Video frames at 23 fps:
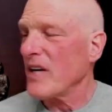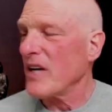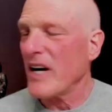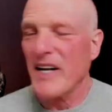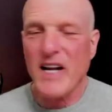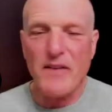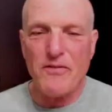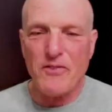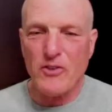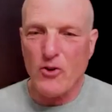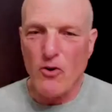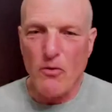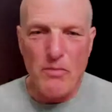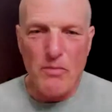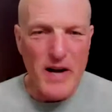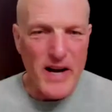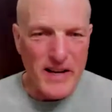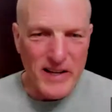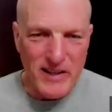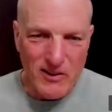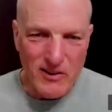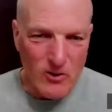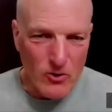I'd have to go
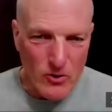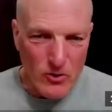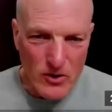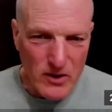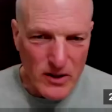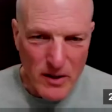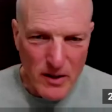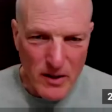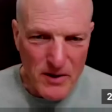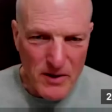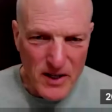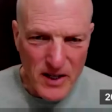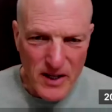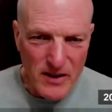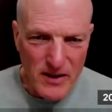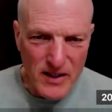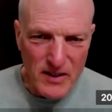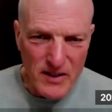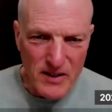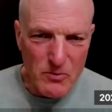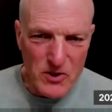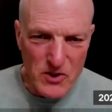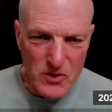back and look. I mean,
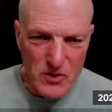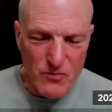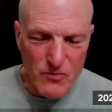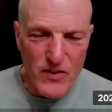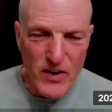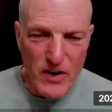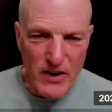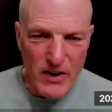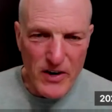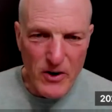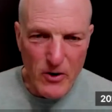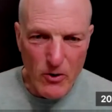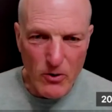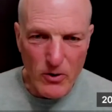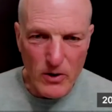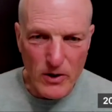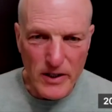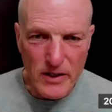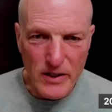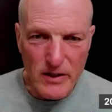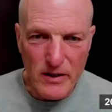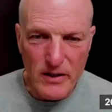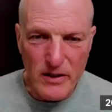it was very
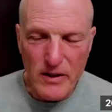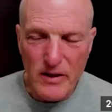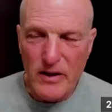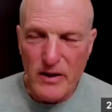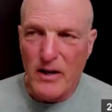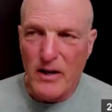early.